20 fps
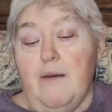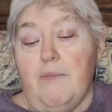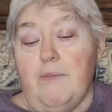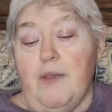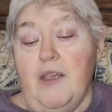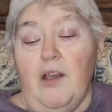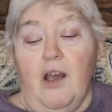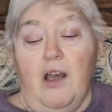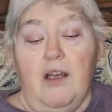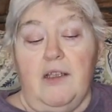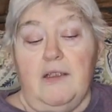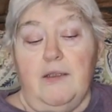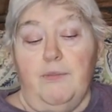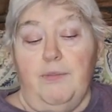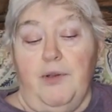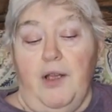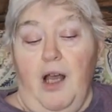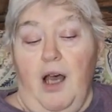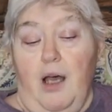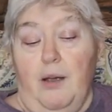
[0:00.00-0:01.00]
Beyond a
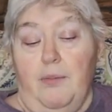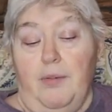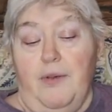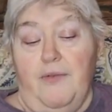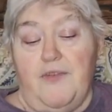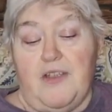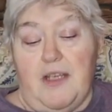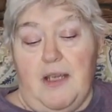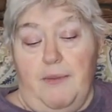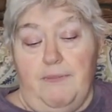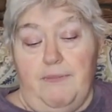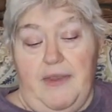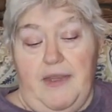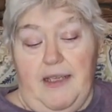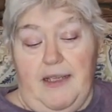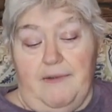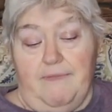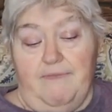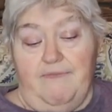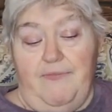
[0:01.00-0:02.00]
blob of
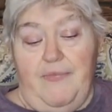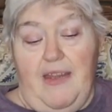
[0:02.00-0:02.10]
something.